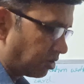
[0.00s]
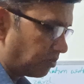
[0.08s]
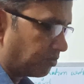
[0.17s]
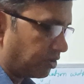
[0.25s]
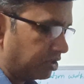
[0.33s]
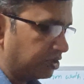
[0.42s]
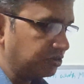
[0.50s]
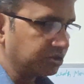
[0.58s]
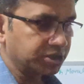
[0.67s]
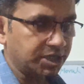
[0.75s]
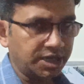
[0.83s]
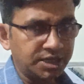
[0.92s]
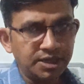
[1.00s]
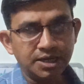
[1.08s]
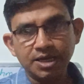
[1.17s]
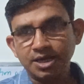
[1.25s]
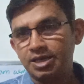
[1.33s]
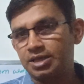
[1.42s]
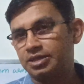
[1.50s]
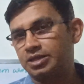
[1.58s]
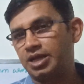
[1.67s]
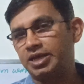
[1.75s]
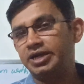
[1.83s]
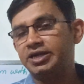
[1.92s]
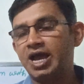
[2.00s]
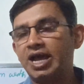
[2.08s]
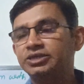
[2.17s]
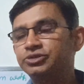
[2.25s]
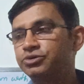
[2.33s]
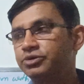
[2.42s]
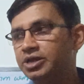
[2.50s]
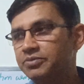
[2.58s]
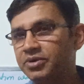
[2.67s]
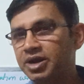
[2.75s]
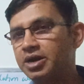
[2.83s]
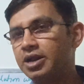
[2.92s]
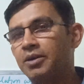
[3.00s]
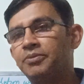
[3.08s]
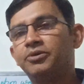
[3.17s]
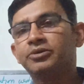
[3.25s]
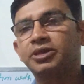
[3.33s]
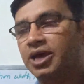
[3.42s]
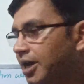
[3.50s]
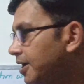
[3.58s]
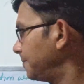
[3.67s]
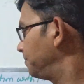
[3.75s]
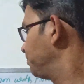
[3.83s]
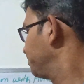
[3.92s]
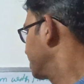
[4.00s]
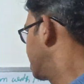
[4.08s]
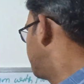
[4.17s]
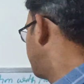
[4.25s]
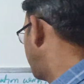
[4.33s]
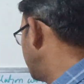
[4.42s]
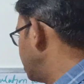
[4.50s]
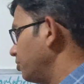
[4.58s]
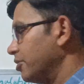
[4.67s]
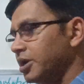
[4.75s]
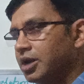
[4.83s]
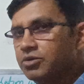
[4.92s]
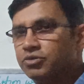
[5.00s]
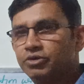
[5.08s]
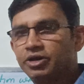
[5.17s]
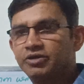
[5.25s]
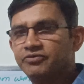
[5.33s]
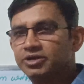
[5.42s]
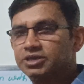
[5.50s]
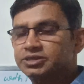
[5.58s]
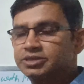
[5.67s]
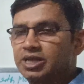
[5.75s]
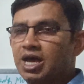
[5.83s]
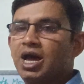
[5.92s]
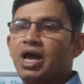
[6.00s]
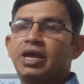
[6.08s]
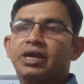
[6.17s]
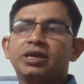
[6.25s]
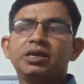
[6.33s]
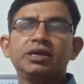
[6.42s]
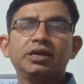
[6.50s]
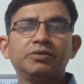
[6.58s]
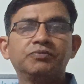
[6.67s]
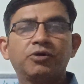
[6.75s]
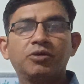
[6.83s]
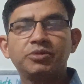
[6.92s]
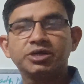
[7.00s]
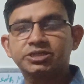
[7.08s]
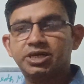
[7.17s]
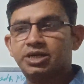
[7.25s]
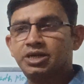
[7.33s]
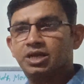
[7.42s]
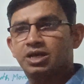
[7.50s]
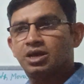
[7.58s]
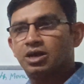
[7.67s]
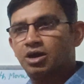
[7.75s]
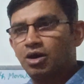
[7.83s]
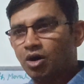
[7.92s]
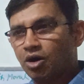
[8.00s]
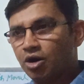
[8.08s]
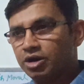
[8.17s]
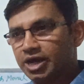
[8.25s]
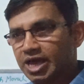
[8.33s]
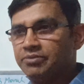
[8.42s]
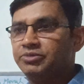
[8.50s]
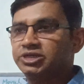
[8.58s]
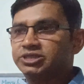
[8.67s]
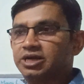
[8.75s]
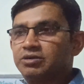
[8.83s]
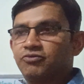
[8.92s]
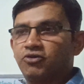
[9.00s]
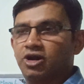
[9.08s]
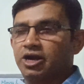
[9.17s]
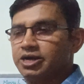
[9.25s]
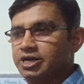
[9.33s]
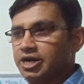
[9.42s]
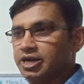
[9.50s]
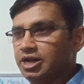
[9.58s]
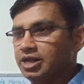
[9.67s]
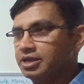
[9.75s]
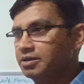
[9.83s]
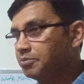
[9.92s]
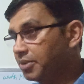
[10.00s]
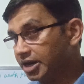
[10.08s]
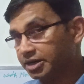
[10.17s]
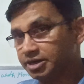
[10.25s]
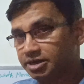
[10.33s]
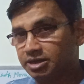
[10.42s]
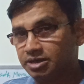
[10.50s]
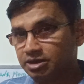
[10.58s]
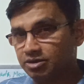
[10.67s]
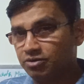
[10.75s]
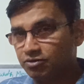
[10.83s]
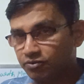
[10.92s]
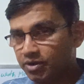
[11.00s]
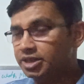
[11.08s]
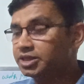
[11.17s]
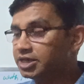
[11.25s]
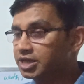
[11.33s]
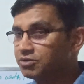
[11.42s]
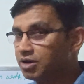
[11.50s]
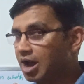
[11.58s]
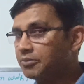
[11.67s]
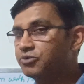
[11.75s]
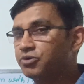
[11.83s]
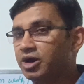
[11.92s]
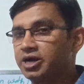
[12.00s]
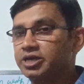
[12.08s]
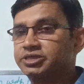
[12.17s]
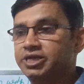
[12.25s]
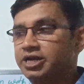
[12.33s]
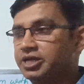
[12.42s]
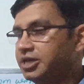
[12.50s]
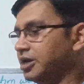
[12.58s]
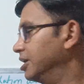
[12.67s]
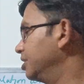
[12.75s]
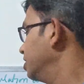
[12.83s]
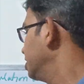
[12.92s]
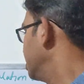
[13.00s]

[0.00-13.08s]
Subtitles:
of pollution, it has to depend upon the polluter who reveals the information on emission voluntarily. But one thing you have to understand here,